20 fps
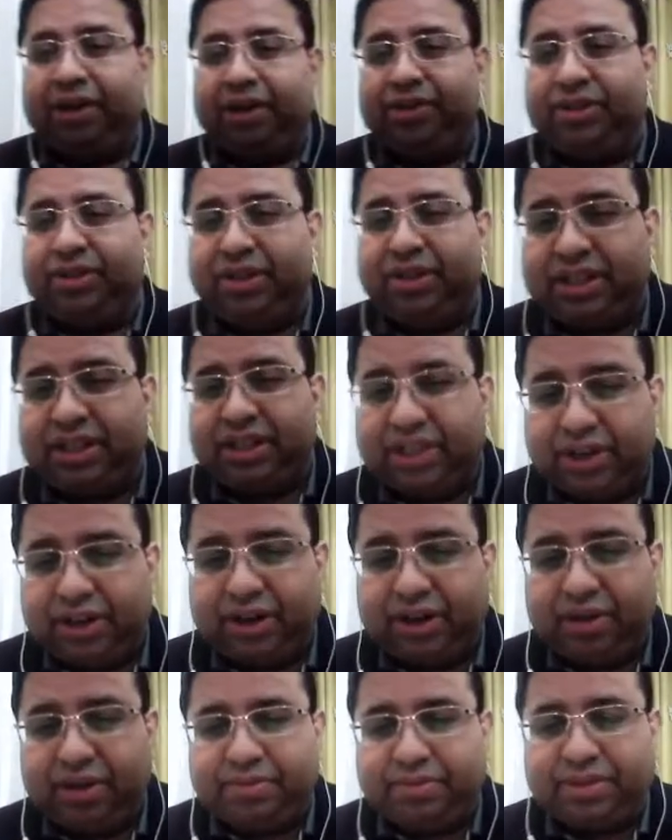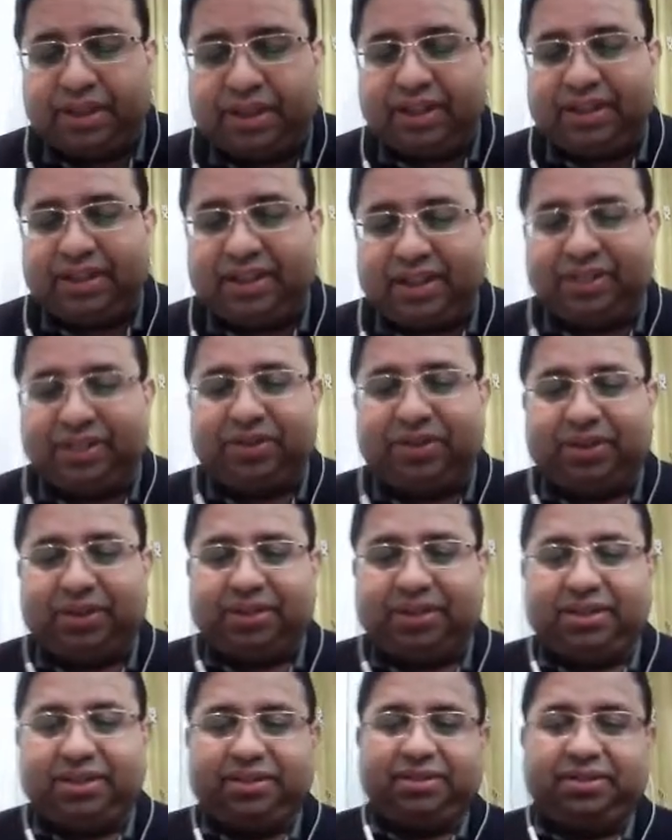by using the synonyms and
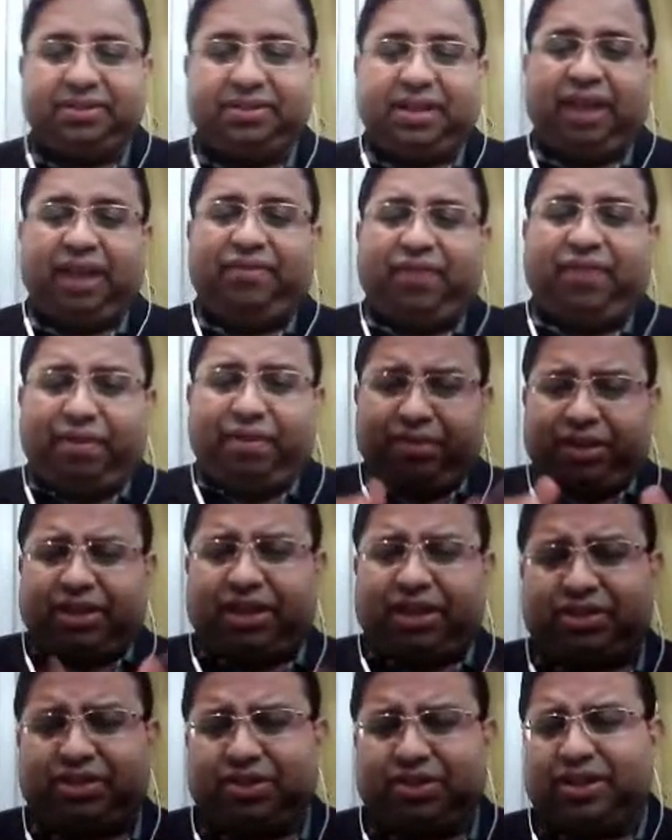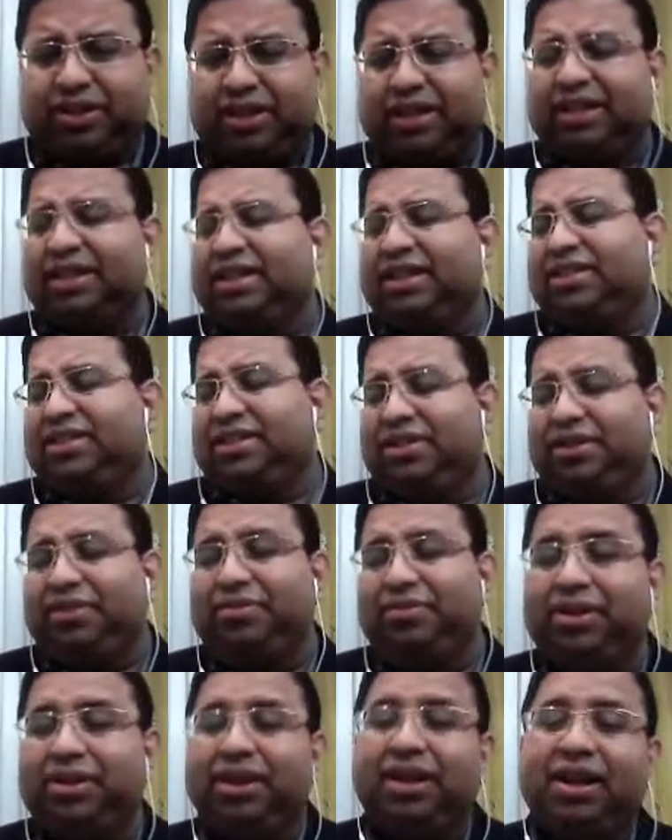thesaurus. I prefer the thesaurus rather than
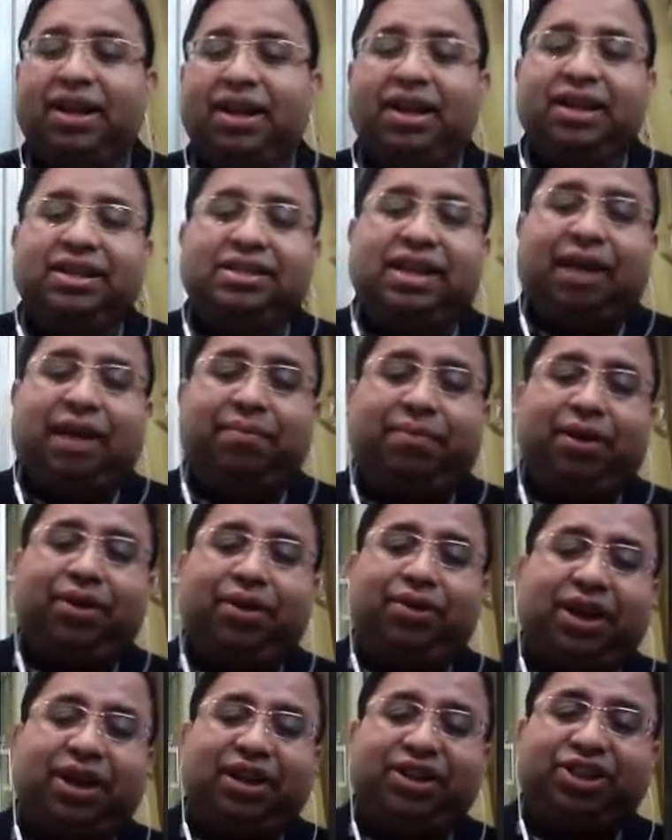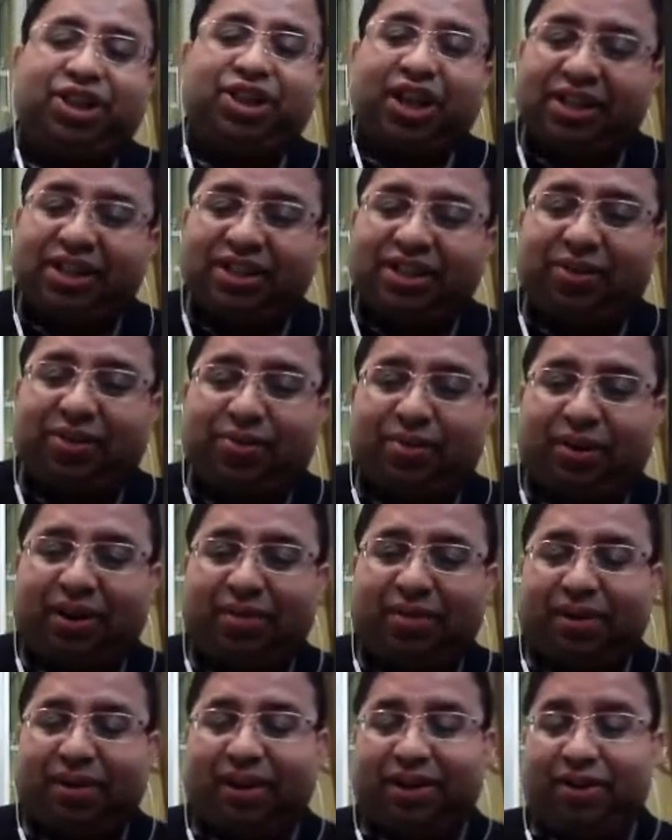synonym. Sometimes you can change the
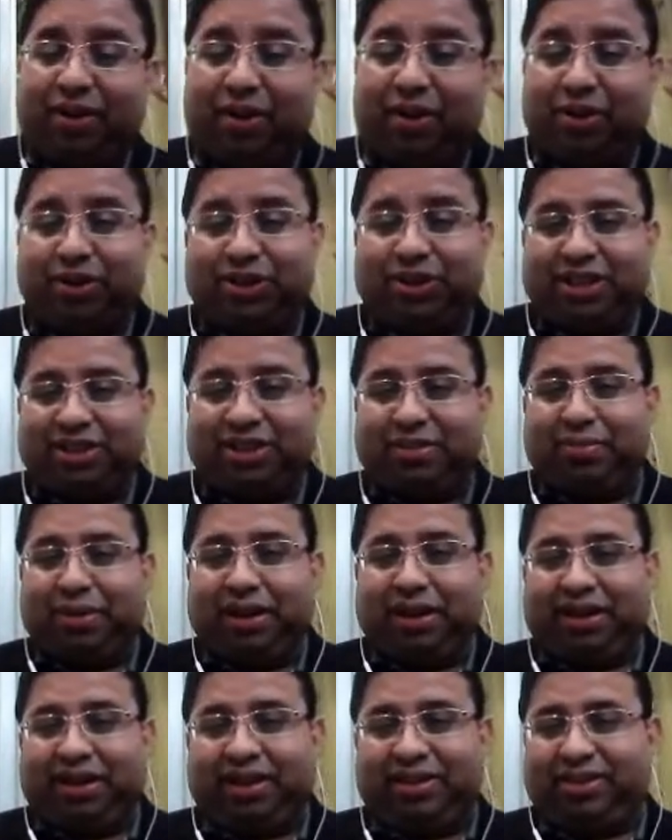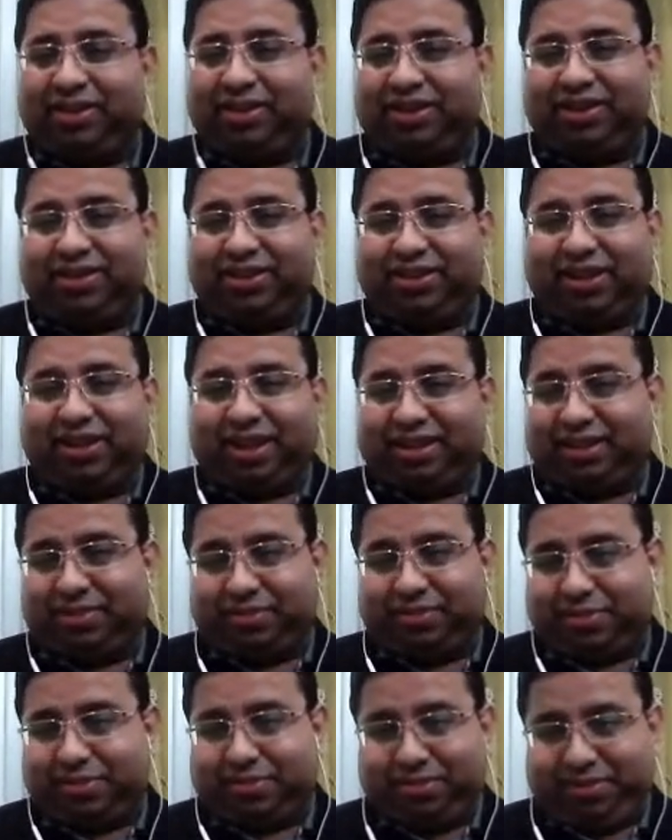word, but you also change the meaning. So it is not
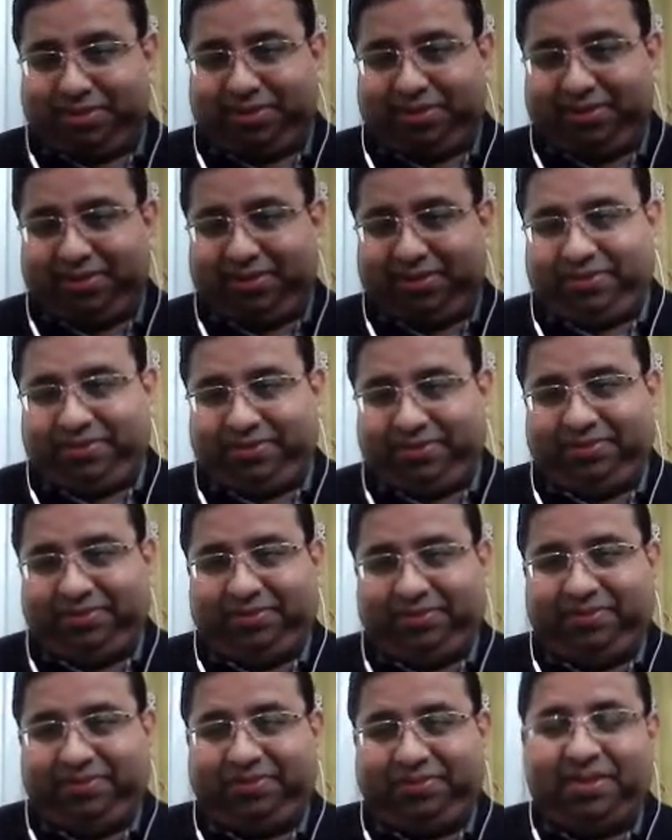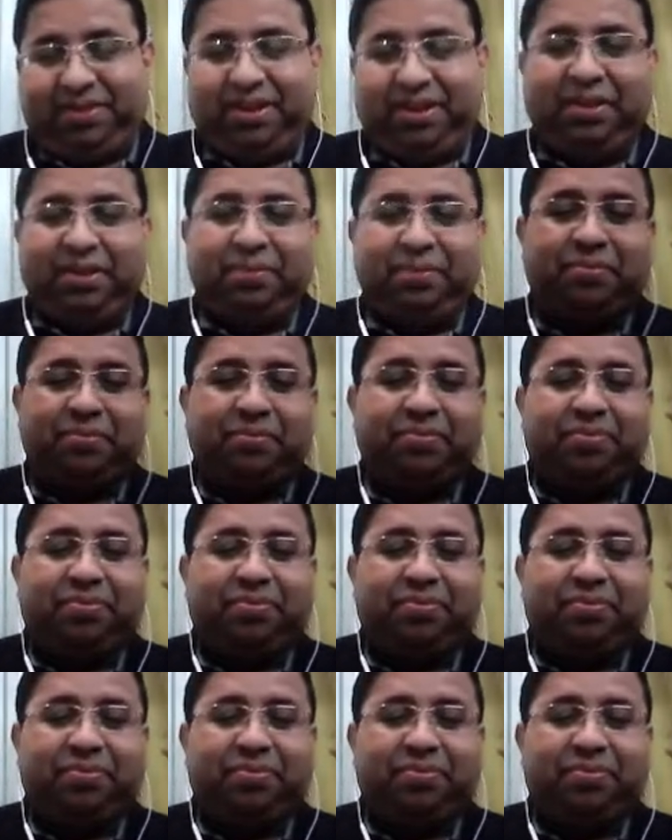acceptable. Okay.